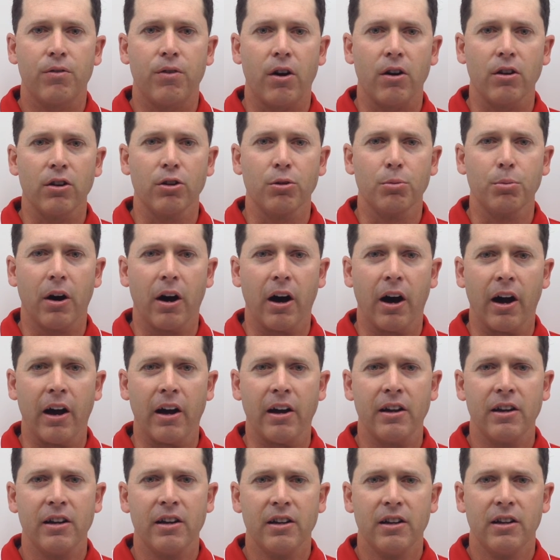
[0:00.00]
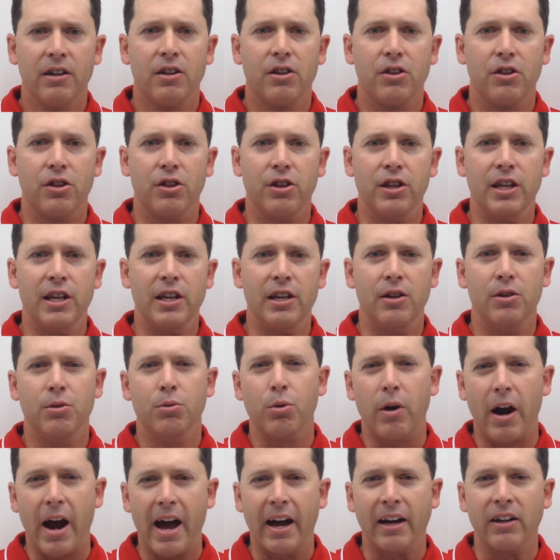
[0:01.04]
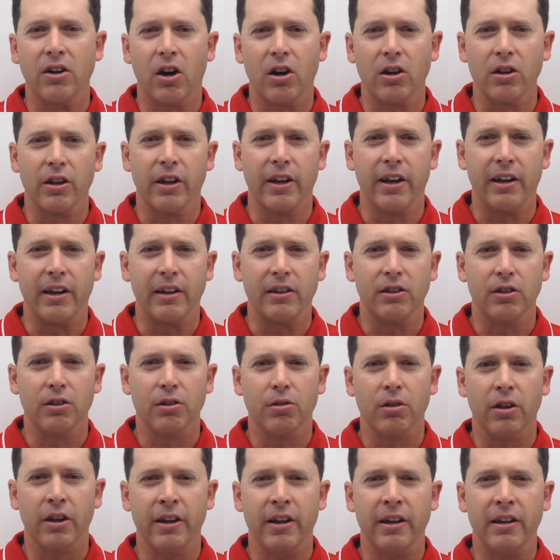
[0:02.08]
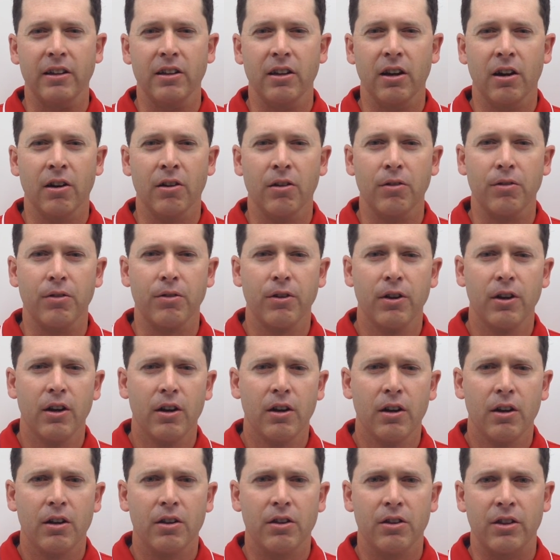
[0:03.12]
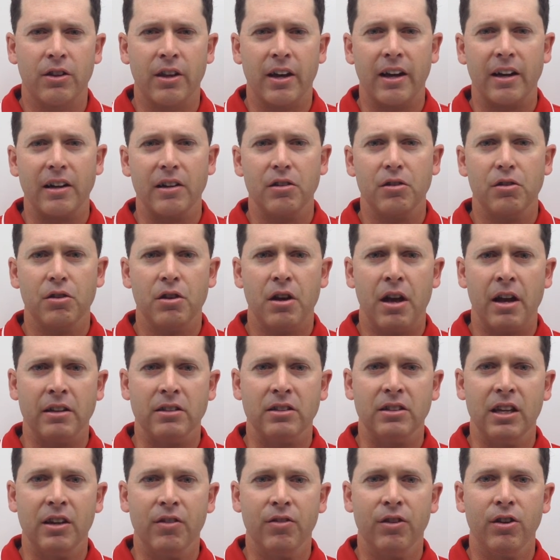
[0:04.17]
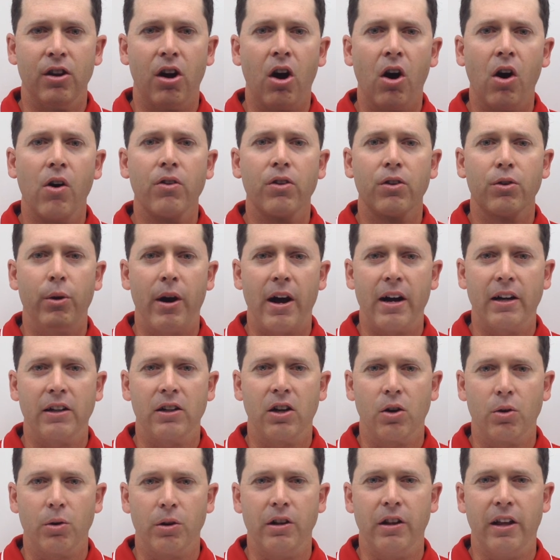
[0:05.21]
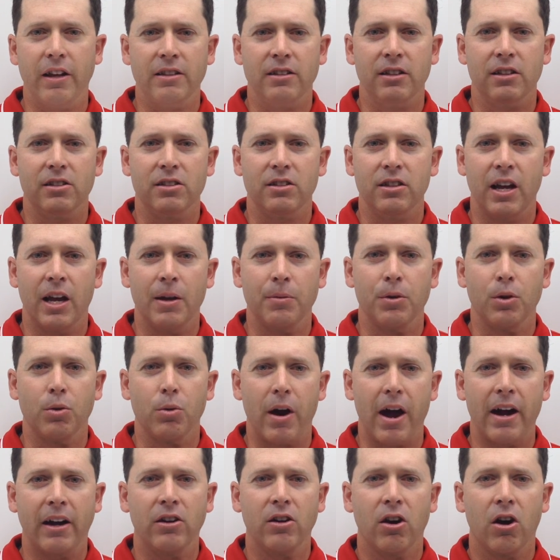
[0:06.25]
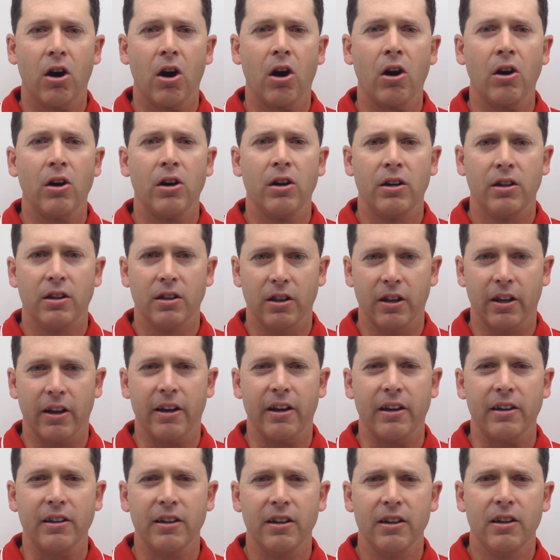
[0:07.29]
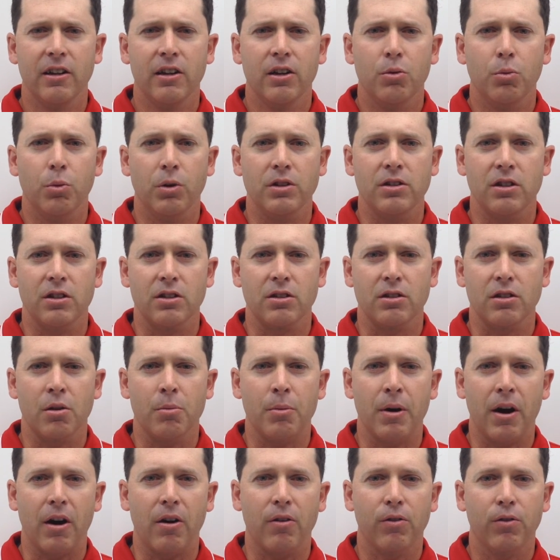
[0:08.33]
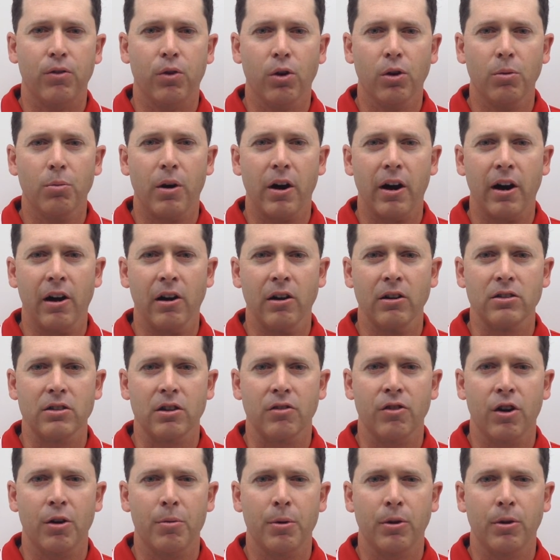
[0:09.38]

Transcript: followed by the Ragnar leg, the leg that has given all the Ragnar relays its name, the Ragnar leg, which is about 4 miles of